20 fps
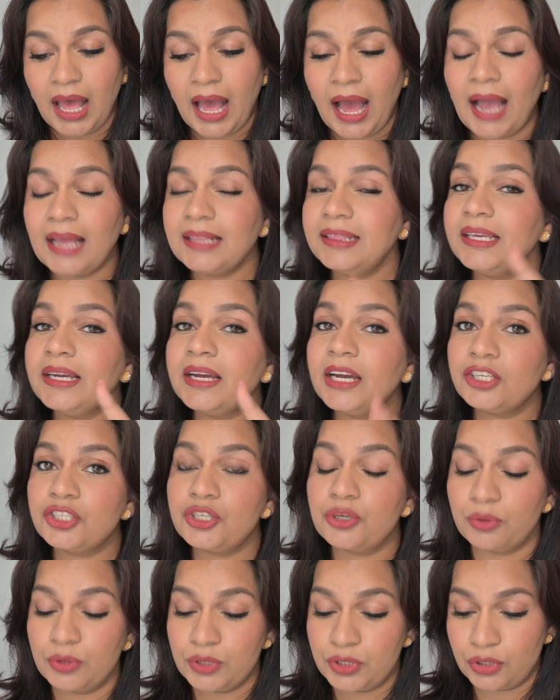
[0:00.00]
I think I
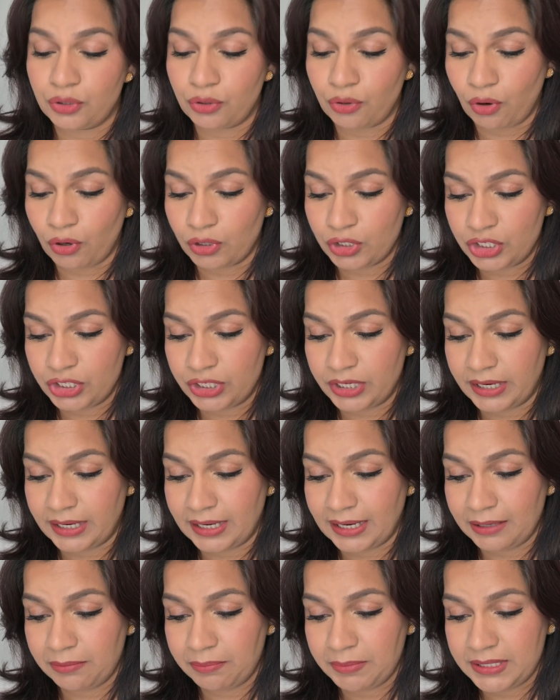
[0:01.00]
chose the wrong shade.
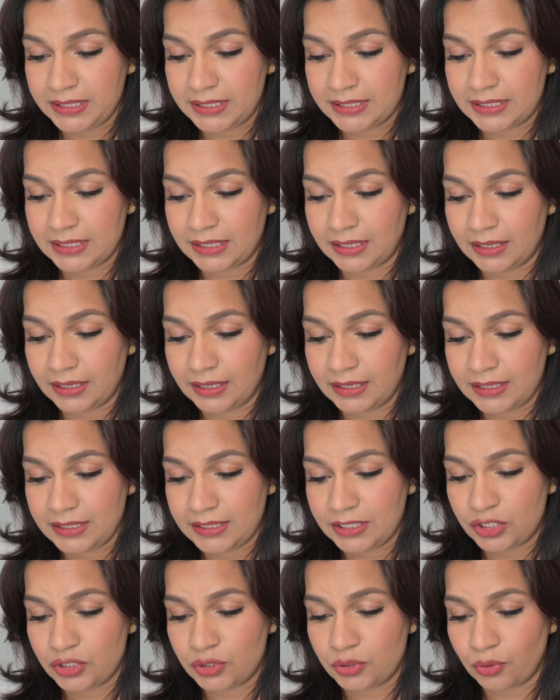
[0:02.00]
Let me see.
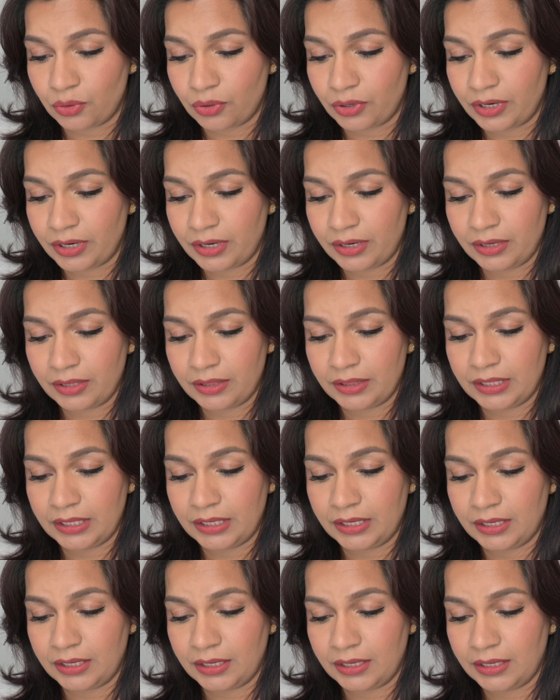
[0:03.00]
Is Soar
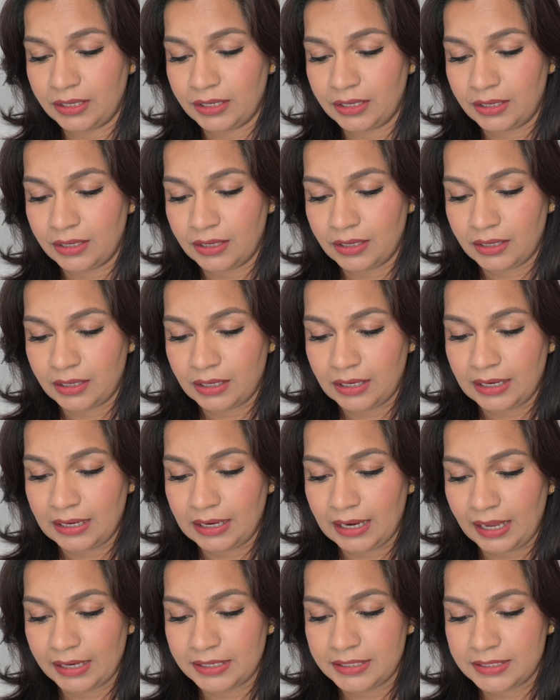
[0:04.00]
the
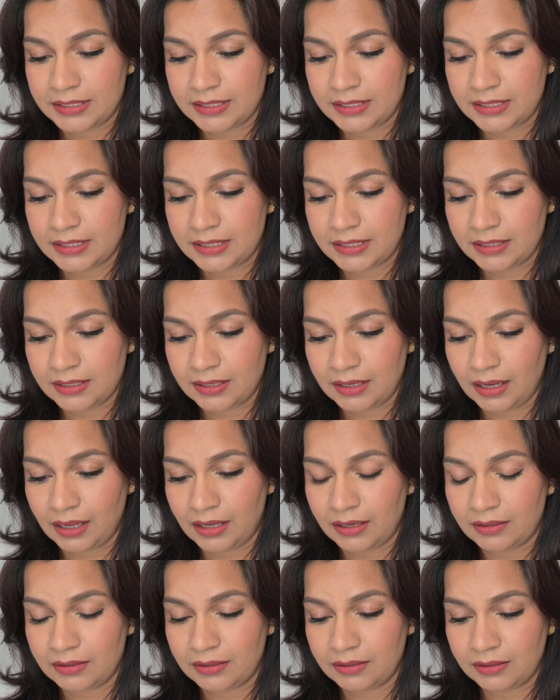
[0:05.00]
lightest
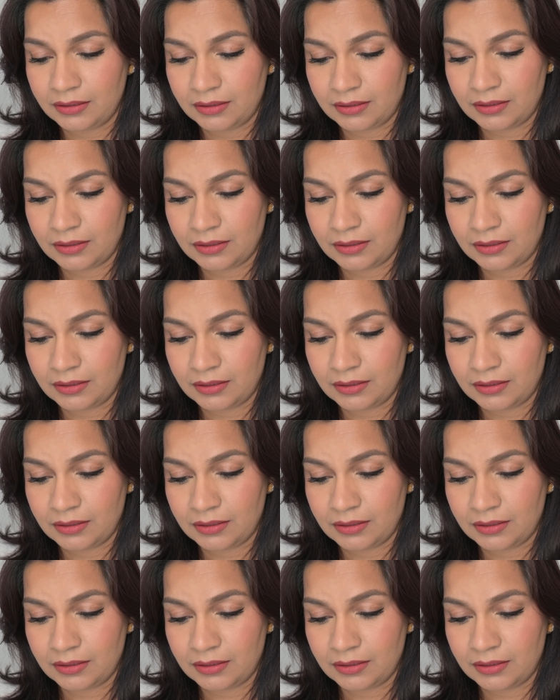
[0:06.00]
color?